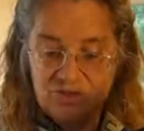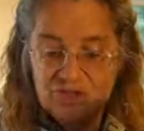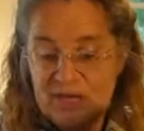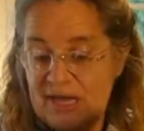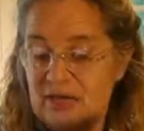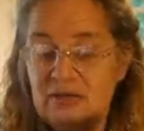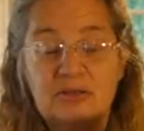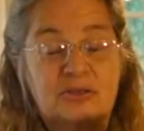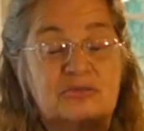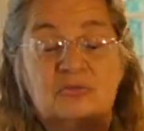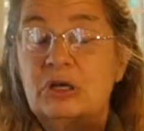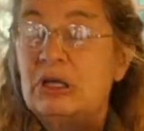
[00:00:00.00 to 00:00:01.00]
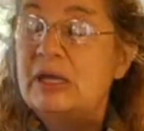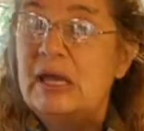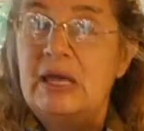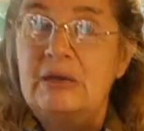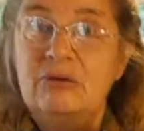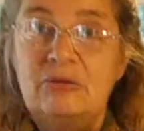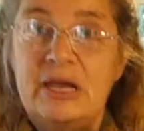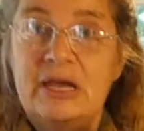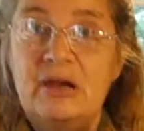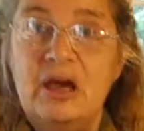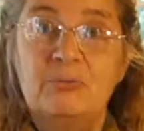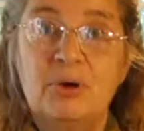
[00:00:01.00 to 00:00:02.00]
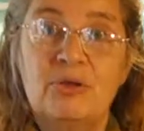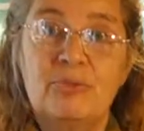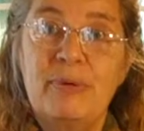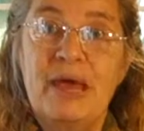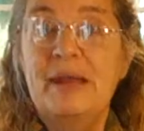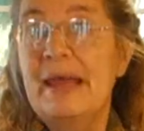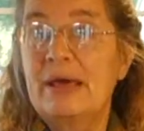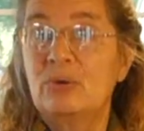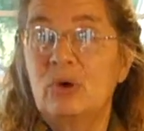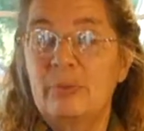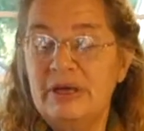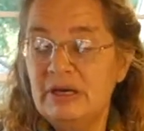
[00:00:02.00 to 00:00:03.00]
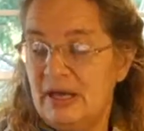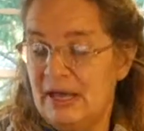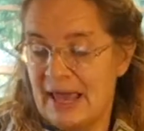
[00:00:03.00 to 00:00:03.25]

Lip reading: jacket looks really great on both men and women.